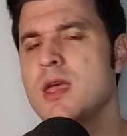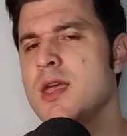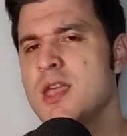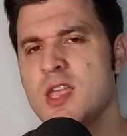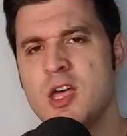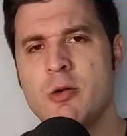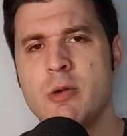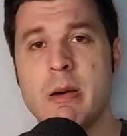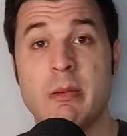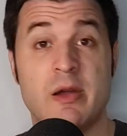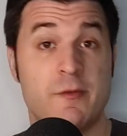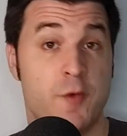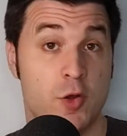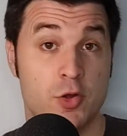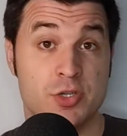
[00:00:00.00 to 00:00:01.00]
However,
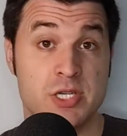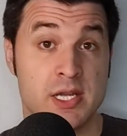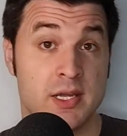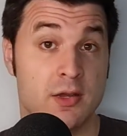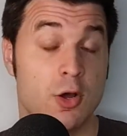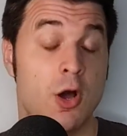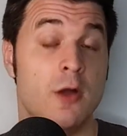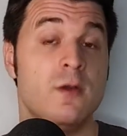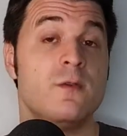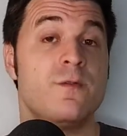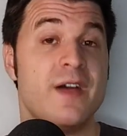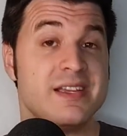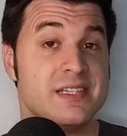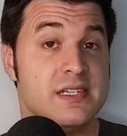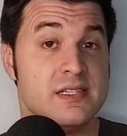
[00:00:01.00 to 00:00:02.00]
focusing on
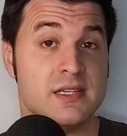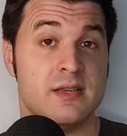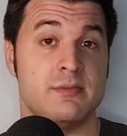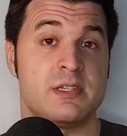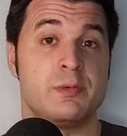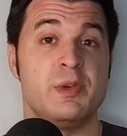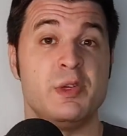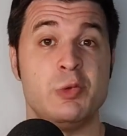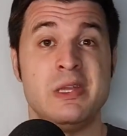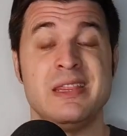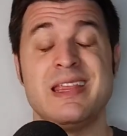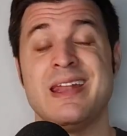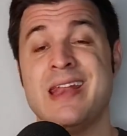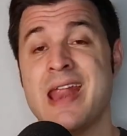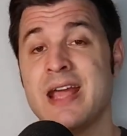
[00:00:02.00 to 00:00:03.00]
fascisms between the
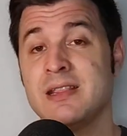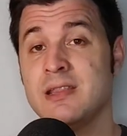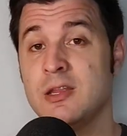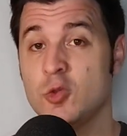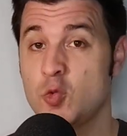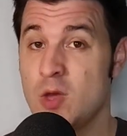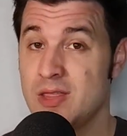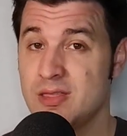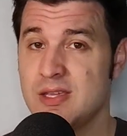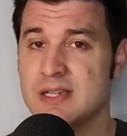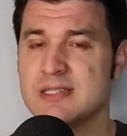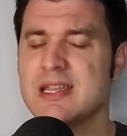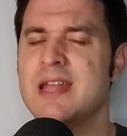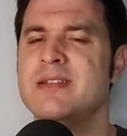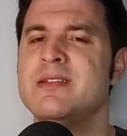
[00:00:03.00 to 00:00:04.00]
1920s
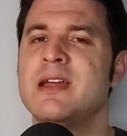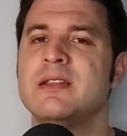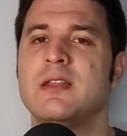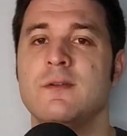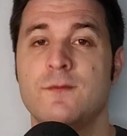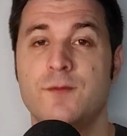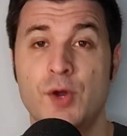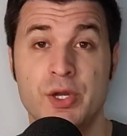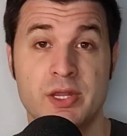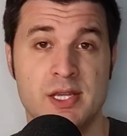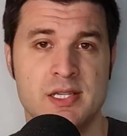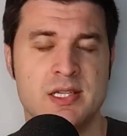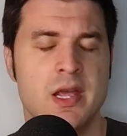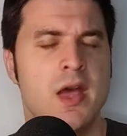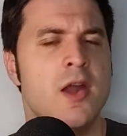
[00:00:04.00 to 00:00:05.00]
and 1940s
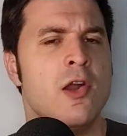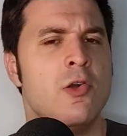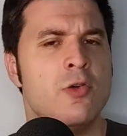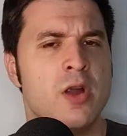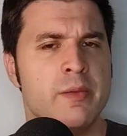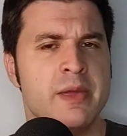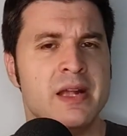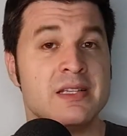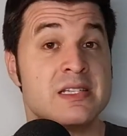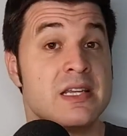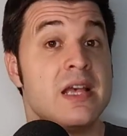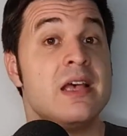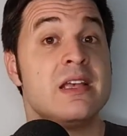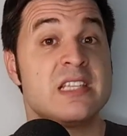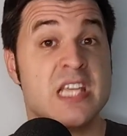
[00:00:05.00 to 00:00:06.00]
reveals
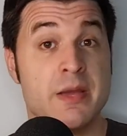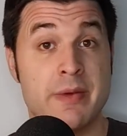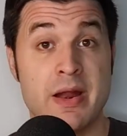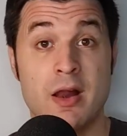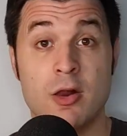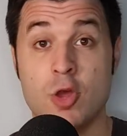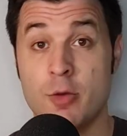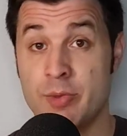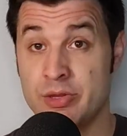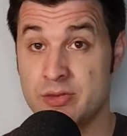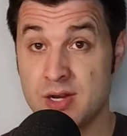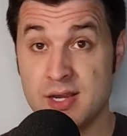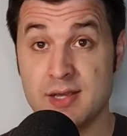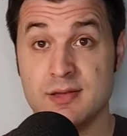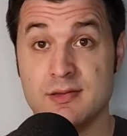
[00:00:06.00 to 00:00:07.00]
several common
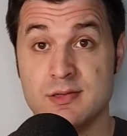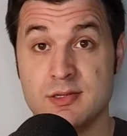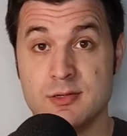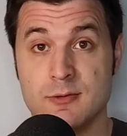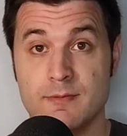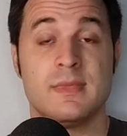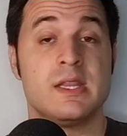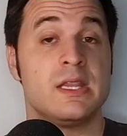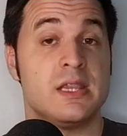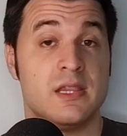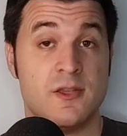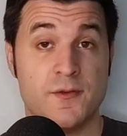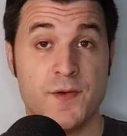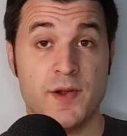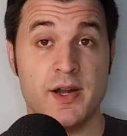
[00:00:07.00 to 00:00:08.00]
traits. The
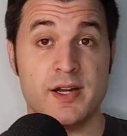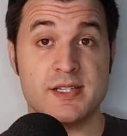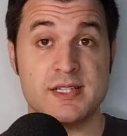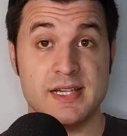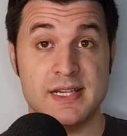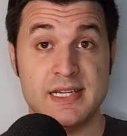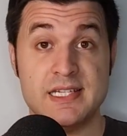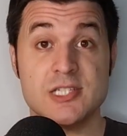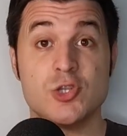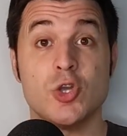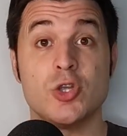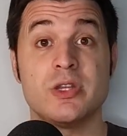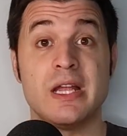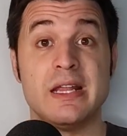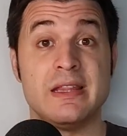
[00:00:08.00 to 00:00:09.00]
first is
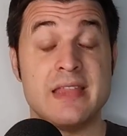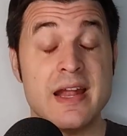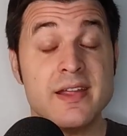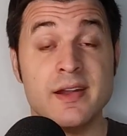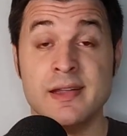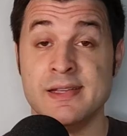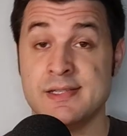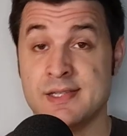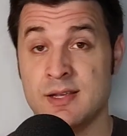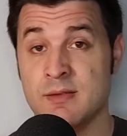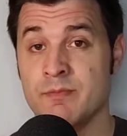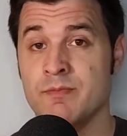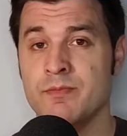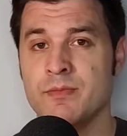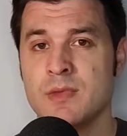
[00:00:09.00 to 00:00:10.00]
totalitarianism,
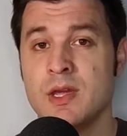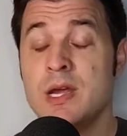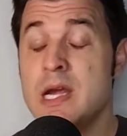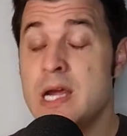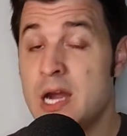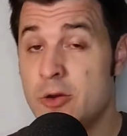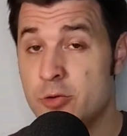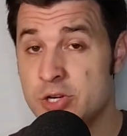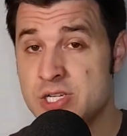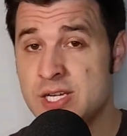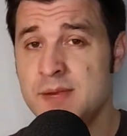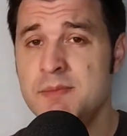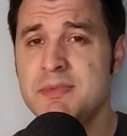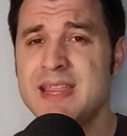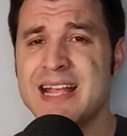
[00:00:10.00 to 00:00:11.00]
a
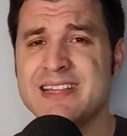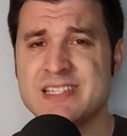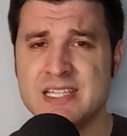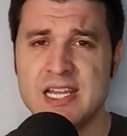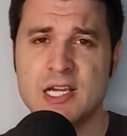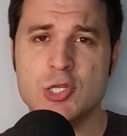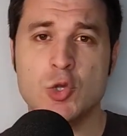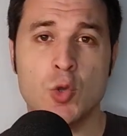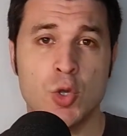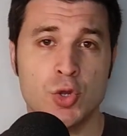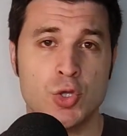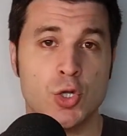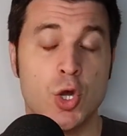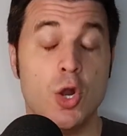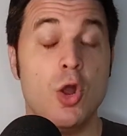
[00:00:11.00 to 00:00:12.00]
regime that seeks to
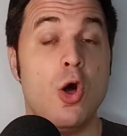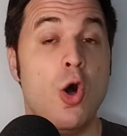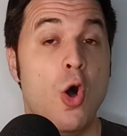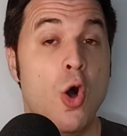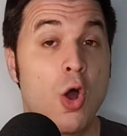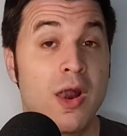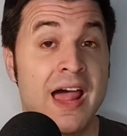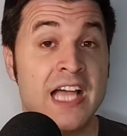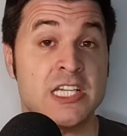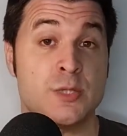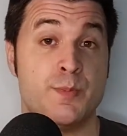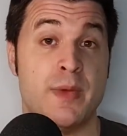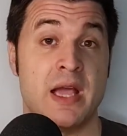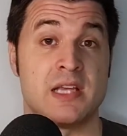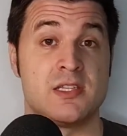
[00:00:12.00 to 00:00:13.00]
control all
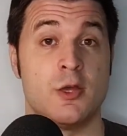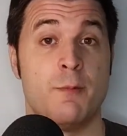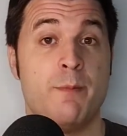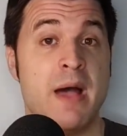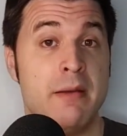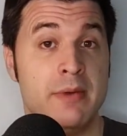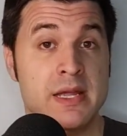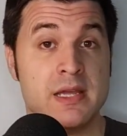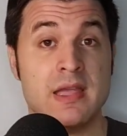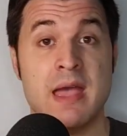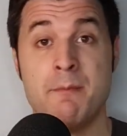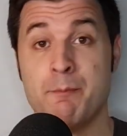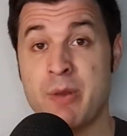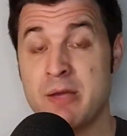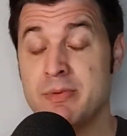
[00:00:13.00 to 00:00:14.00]
aspects of public and
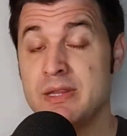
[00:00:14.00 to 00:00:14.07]
private